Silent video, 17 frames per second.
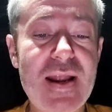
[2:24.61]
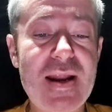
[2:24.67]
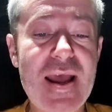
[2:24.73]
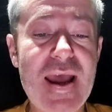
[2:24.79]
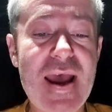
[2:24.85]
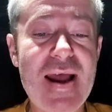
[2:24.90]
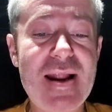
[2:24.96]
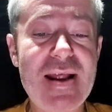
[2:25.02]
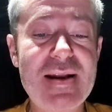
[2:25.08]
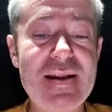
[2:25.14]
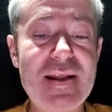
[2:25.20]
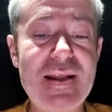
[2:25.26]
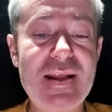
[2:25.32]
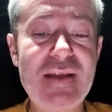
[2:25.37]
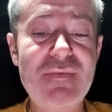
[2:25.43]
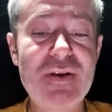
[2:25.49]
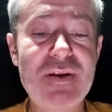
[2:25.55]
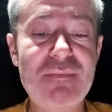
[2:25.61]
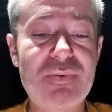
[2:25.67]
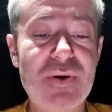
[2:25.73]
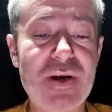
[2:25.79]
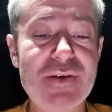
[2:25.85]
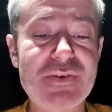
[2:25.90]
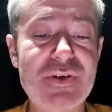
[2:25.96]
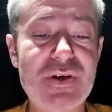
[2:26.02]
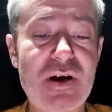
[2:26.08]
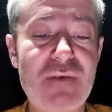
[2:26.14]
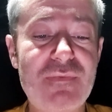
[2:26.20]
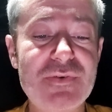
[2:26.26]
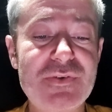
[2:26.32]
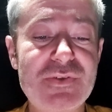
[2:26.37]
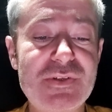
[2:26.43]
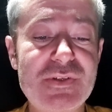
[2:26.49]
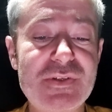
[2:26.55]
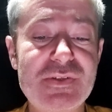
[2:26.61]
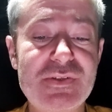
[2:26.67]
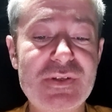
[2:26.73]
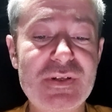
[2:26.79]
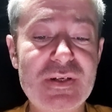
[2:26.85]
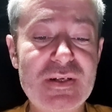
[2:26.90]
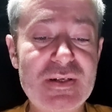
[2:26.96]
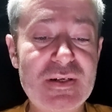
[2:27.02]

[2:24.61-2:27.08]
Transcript: and at an evening press conferences